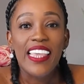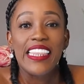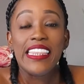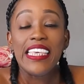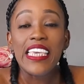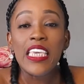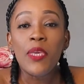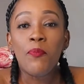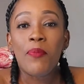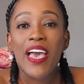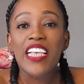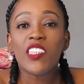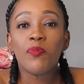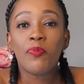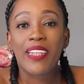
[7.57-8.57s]
the
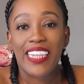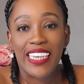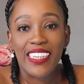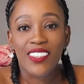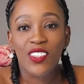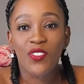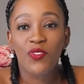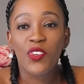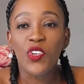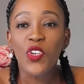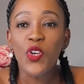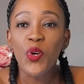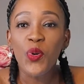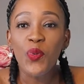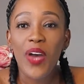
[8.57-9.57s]
best place for
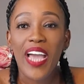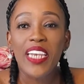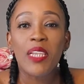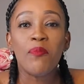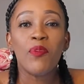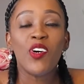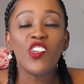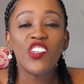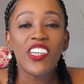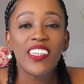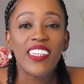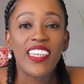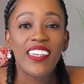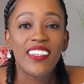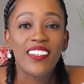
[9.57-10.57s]
new and
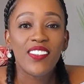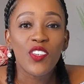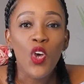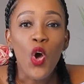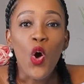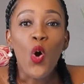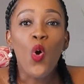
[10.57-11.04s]
emerging leaders